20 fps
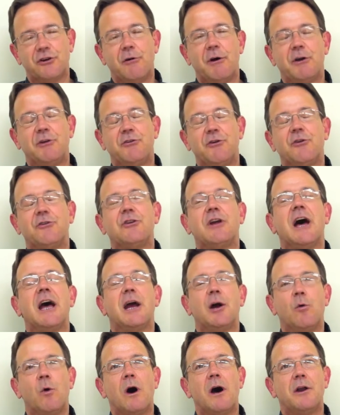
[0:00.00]
ago, I took
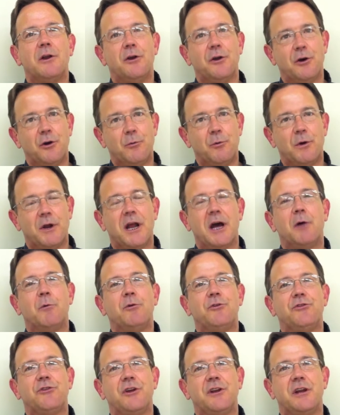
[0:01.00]
Taekwondo when I
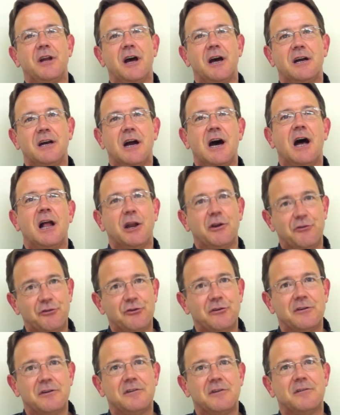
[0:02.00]
was in college
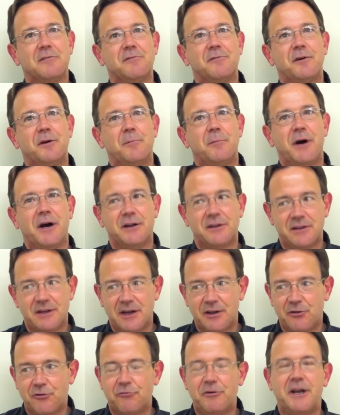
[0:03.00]
for about
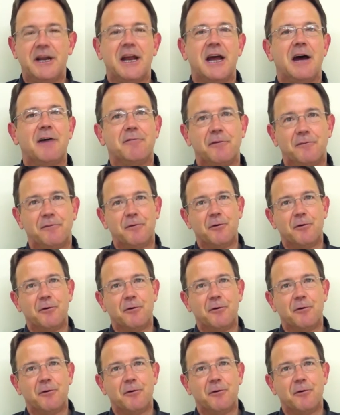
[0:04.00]
3.5 or